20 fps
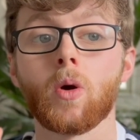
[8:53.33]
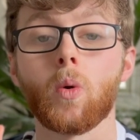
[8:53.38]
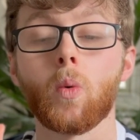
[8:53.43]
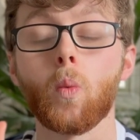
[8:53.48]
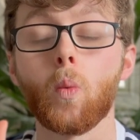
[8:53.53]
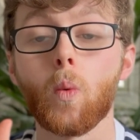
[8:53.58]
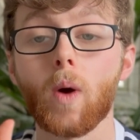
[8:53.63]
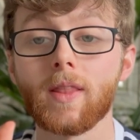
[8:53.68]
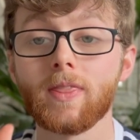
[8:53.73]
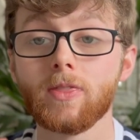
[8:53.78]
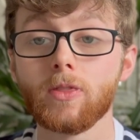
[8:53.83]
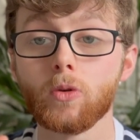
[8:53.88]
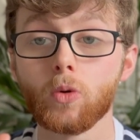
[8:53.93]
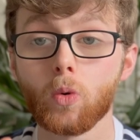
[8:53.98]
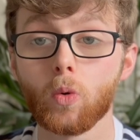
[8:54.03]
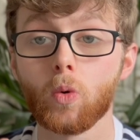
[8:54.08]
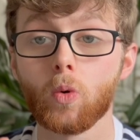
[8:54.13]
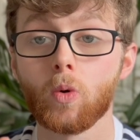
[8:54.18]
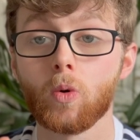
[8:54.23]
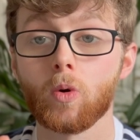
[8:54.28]

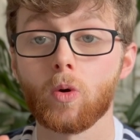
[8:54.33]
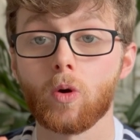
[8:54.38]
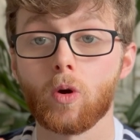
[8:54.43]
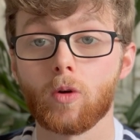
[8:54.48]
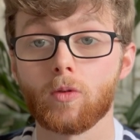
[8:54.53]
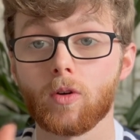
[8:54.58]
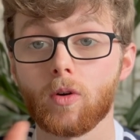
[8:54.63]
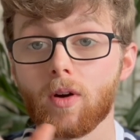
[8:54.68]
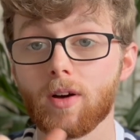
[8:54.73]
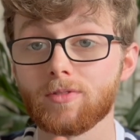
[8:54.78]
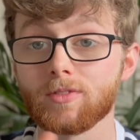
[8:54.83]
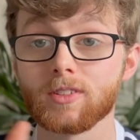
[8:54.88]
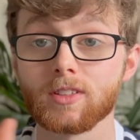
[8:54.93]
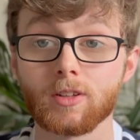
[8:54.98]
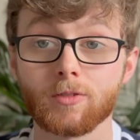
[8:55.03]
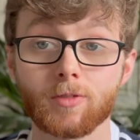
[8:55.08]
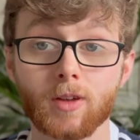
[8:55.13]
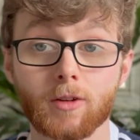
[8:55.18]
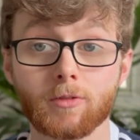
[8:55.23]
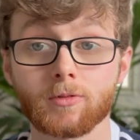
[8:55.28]
window of 11
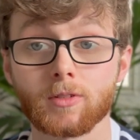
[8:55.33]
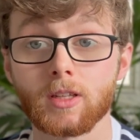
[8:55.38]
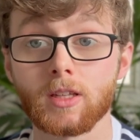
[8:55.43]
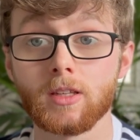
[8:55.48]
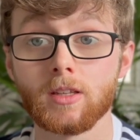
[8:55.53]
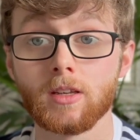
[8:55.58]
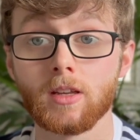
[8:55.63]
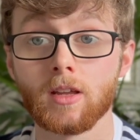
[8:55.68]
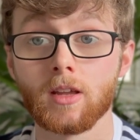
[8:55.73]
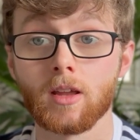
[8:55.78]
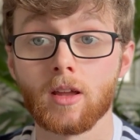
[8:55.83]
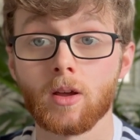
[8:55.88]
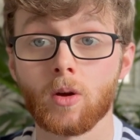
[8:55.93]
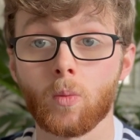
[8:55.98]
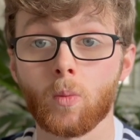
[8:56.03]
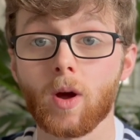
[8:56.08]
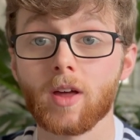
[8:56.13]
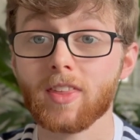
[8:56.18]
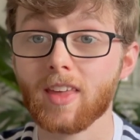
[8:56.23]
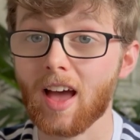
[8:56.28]
to 15,
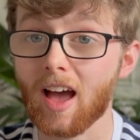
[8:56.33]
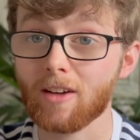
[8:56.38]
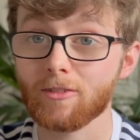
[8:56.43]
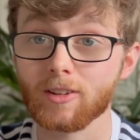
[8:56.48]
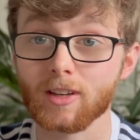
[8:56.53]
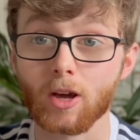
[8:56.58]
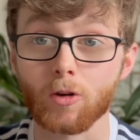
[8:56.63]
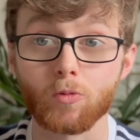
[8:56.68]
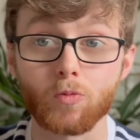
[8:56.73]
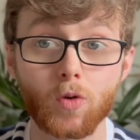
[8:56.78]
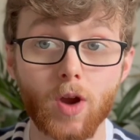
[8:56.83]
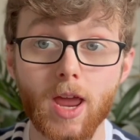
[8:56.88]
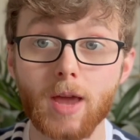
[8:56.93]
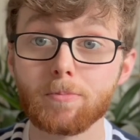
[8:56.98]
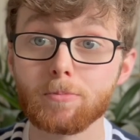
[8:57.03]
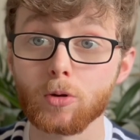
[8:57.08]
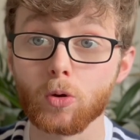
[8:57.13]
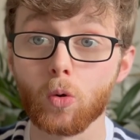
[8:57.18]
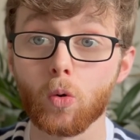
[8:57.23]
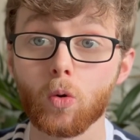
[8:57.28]
with having a
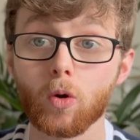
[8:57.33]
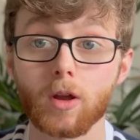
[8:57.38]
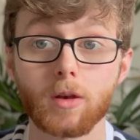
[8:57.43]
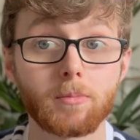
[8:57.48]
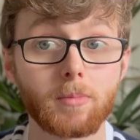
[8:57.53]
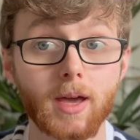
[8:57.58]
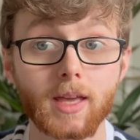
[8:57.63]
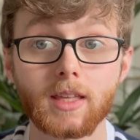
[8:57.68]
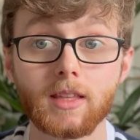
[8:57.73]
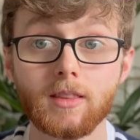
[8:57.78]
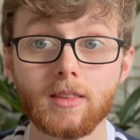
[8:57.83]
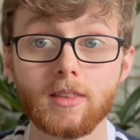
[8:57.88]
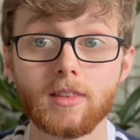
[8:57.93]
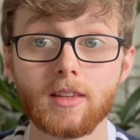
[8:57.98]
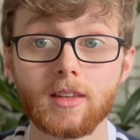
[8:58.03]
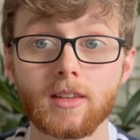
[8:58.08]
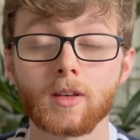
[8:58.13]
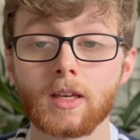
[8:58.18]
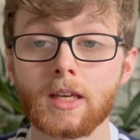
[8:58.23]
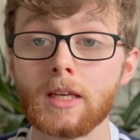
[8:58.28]
rep goal in mind,
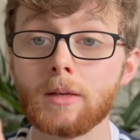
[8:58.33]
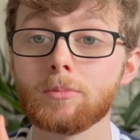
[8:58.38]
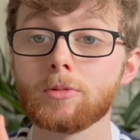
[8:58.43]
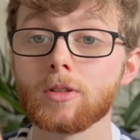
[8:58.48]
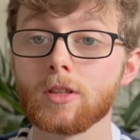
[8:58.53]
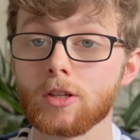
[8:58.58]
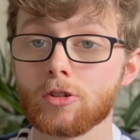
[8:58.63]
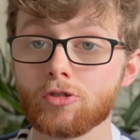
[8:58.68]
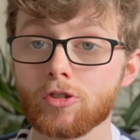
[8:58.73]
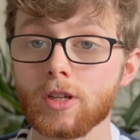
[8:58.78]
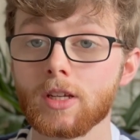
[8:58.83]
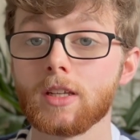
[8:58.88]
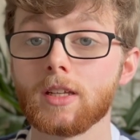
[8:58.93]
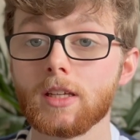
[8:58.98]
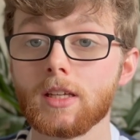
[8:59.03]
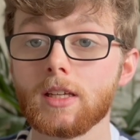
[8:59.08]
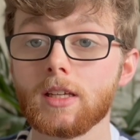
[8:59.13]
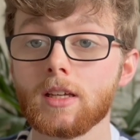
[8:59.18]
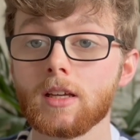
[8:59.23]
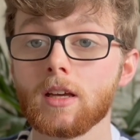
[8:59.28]
keeps the
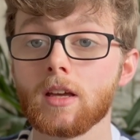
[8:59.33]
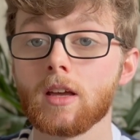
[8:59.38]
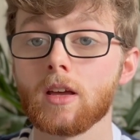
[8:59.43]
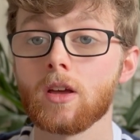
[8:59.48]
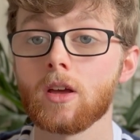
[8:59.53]
trainee